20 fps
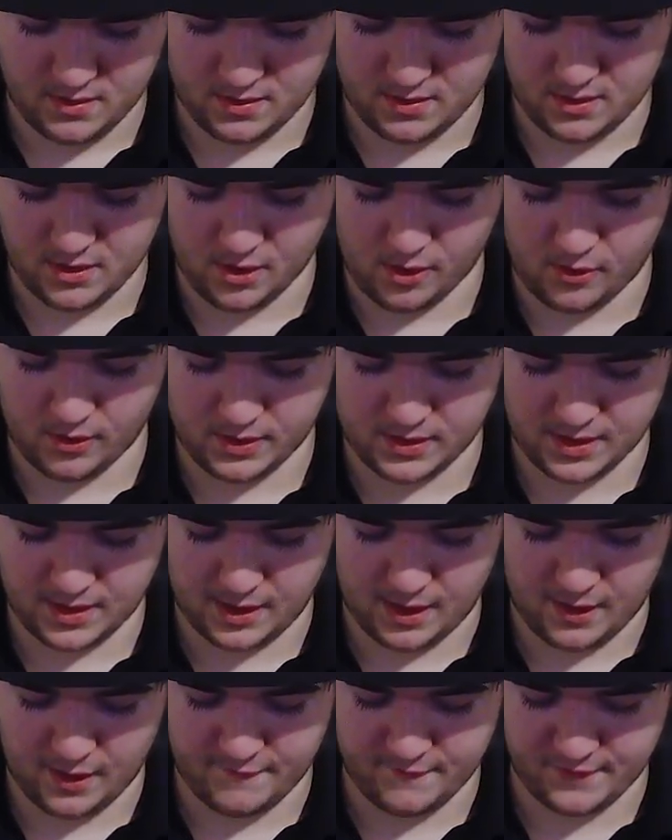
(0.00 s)
knowing
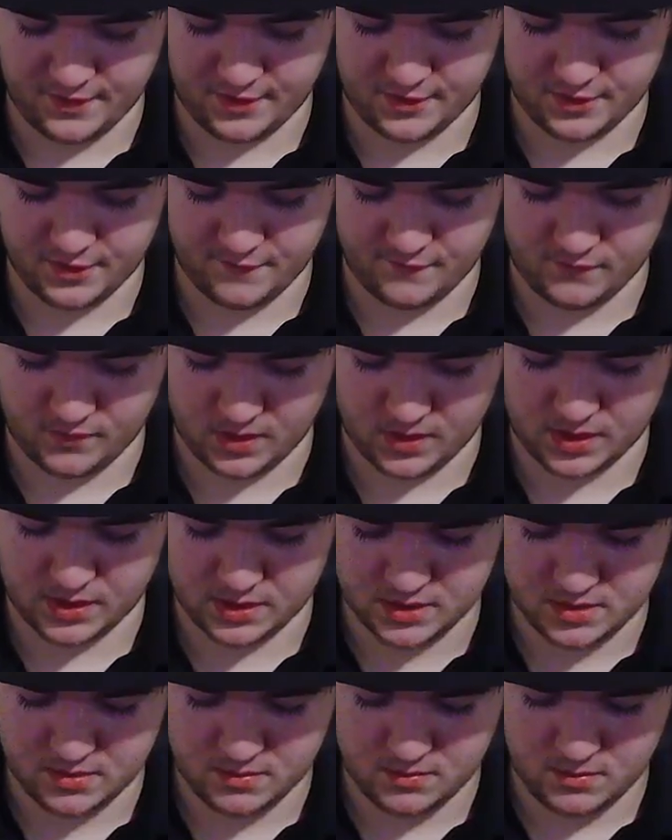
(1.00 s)
that I failed a
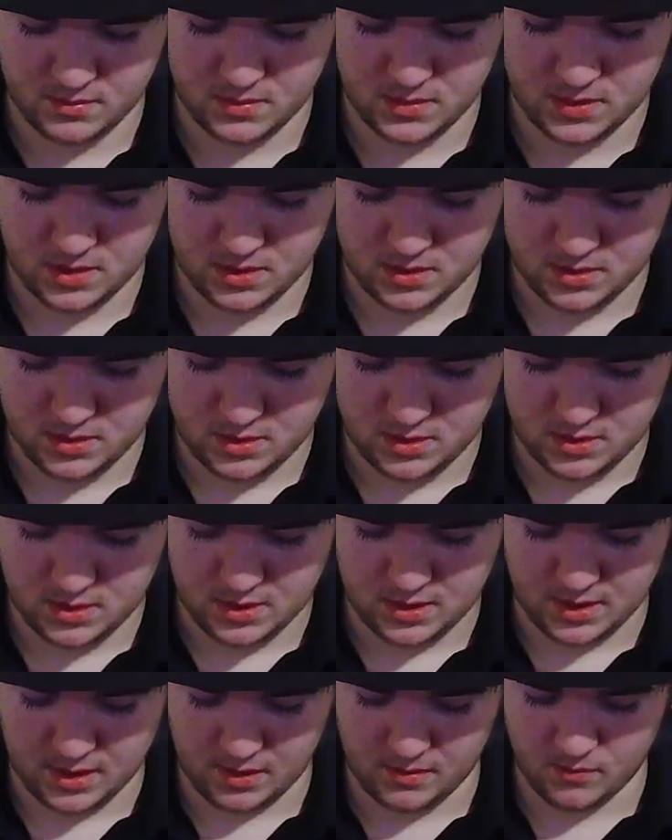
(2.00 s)
friend,
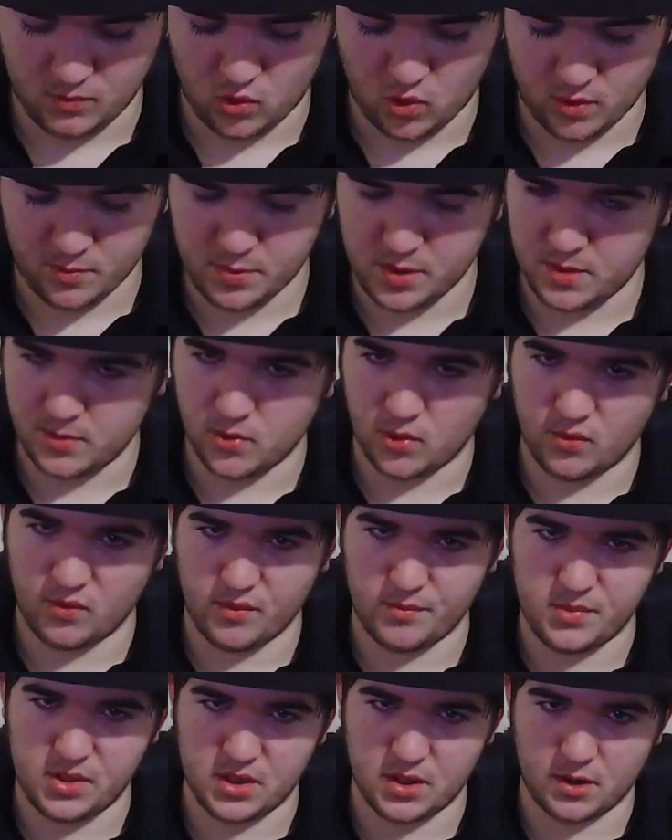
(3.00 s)
and more people will
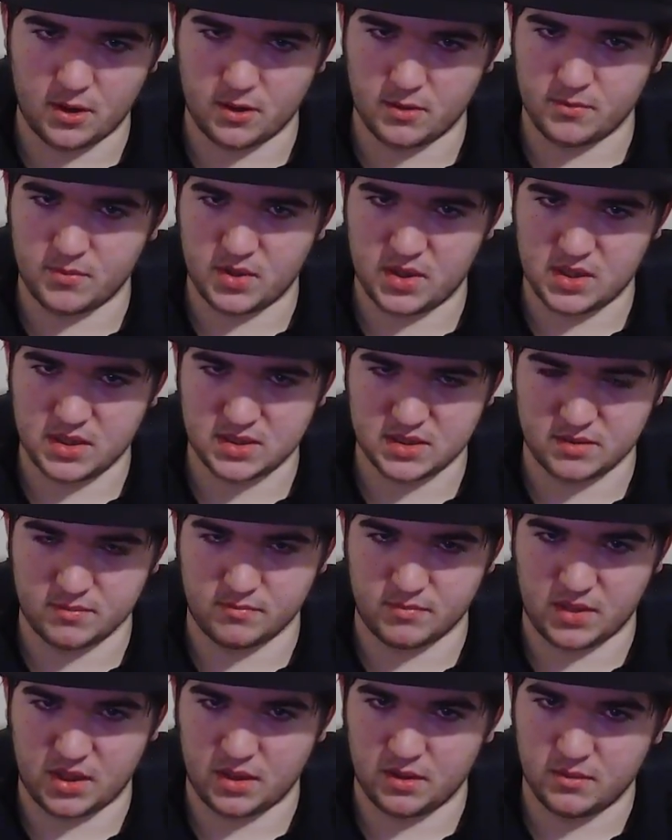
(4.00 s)
be hurt because of
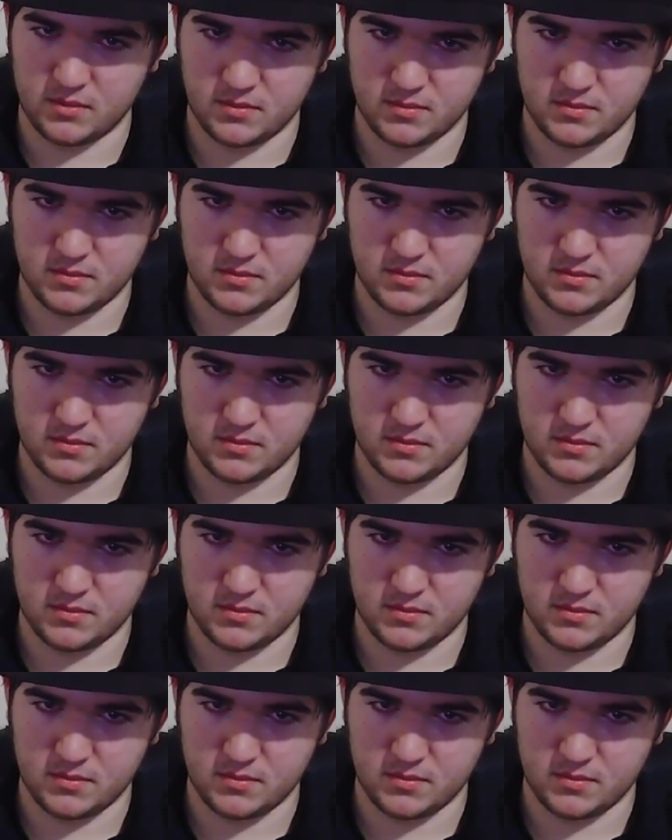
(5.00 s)
me